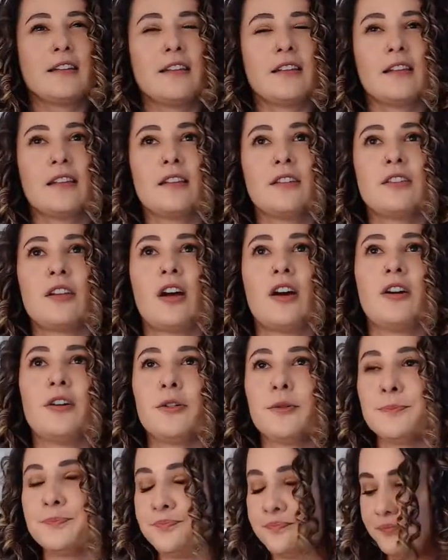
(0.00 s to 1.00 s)
You
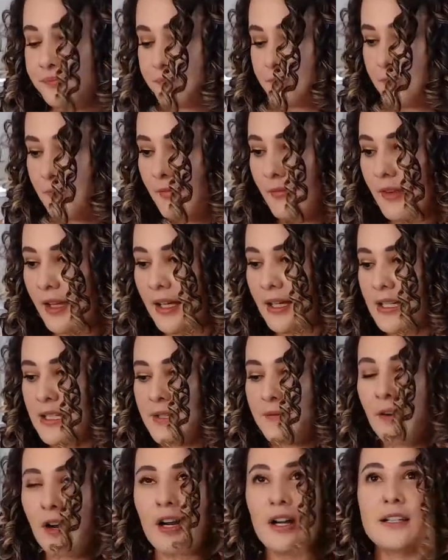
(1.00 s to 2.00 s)
know, as
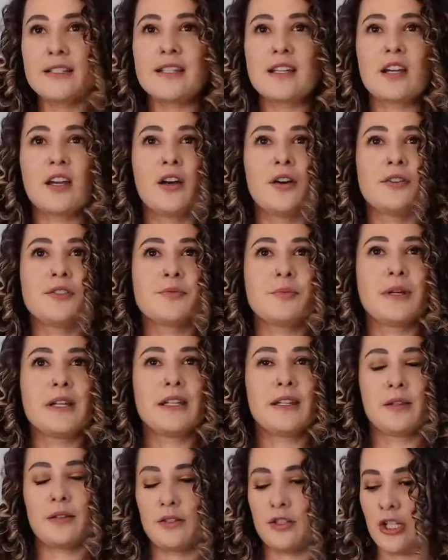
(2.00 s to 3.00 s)
far as it goes
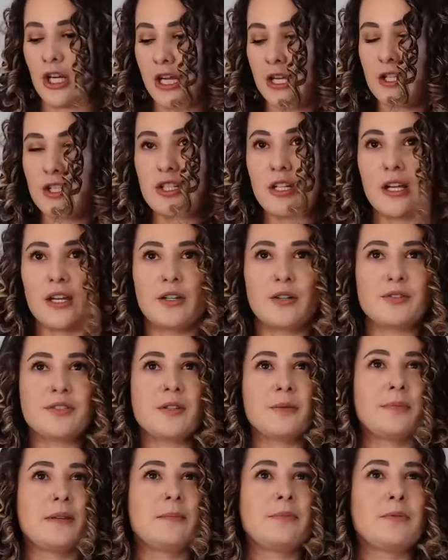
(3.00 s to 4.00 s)
with changing, I know
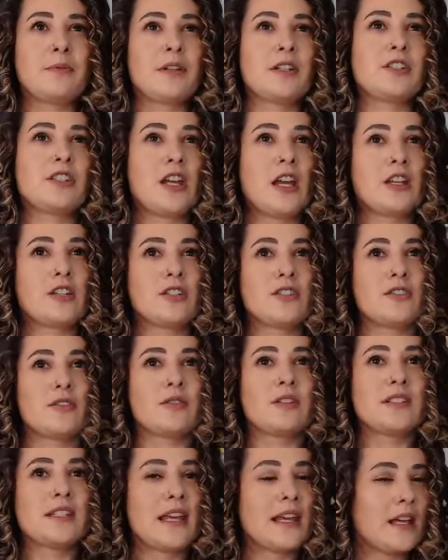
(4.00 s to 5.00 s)
some people want to change as soon
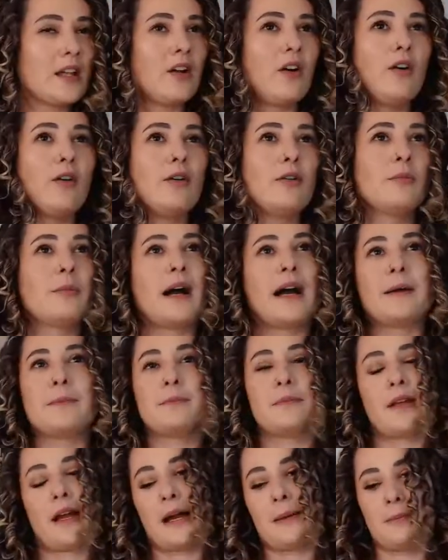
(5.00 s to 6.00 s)
as they get home.
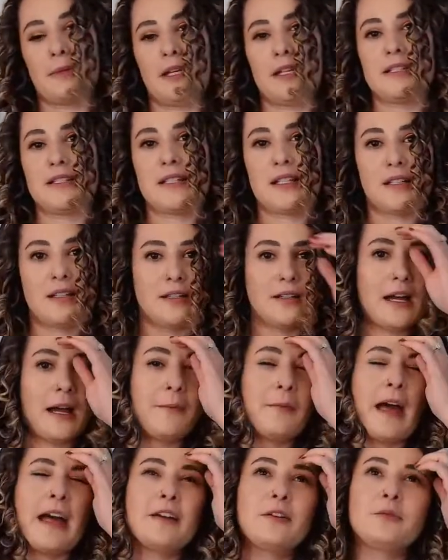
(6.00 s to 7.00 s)
I'm lazy. I
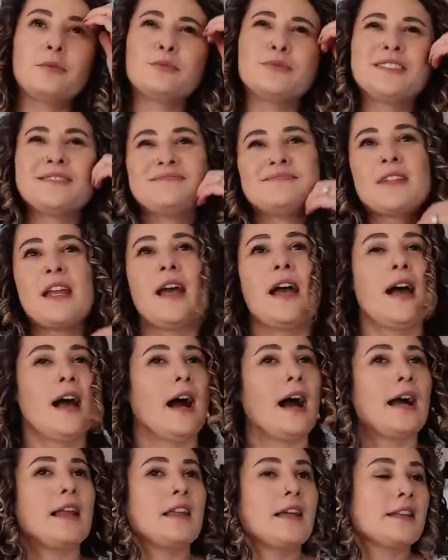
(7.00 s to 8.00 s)

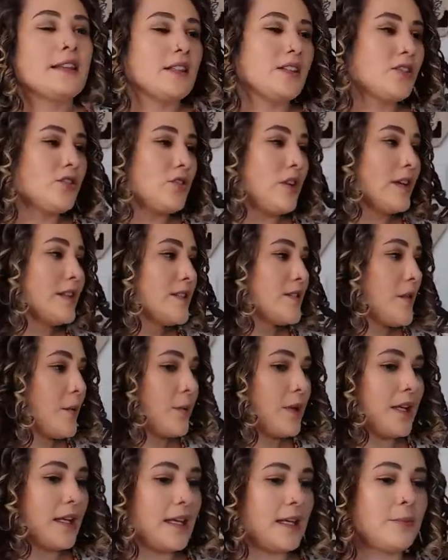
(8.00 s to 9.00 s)
like this dress, so I'm
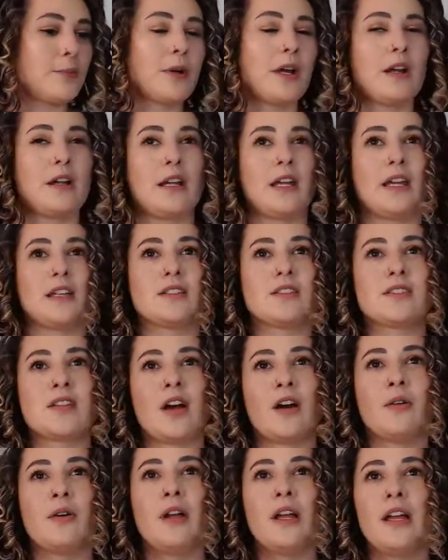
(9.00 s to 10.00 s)
going to keep wearing it.
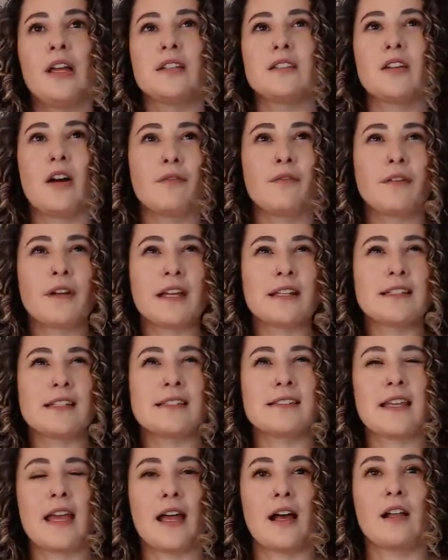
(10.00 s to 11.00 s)
So don't forget to
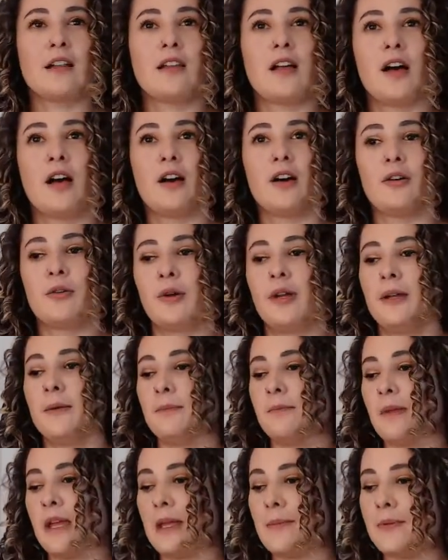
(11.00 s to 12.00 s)
say hello.
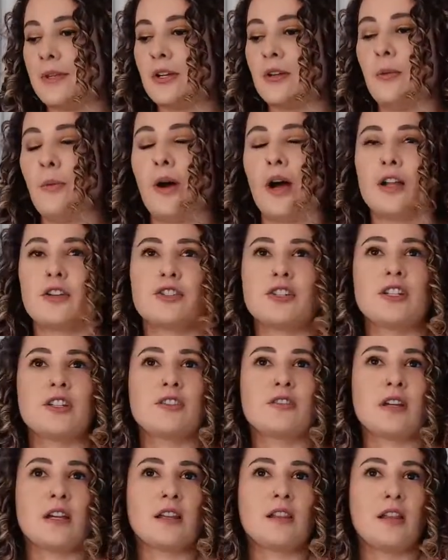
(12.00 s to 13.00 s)
Maybe you're watching
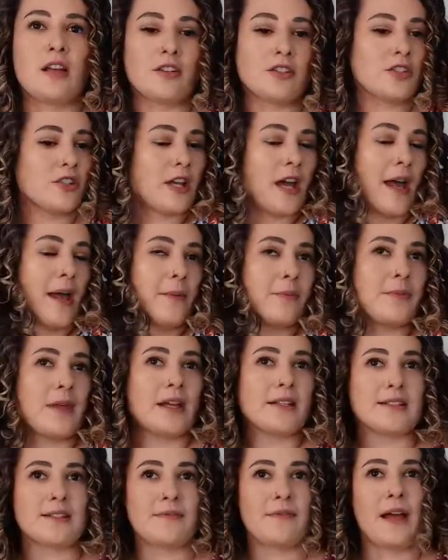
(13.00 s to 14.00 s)
during lunchtime.
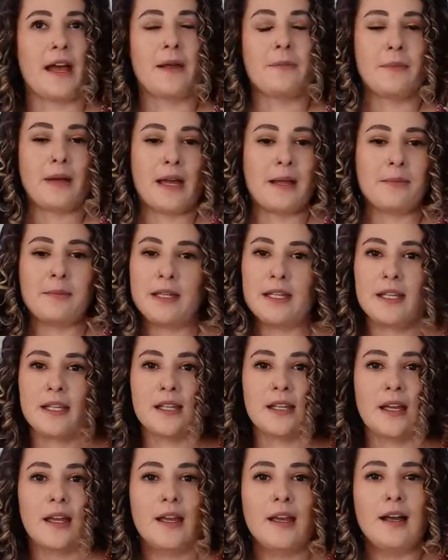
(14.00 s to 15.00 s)
That's fine by
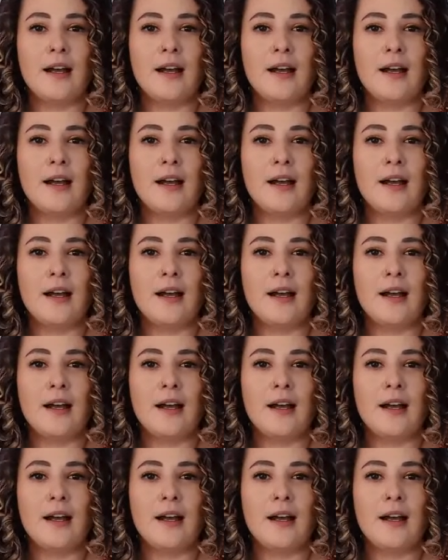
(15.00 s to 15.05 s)
me.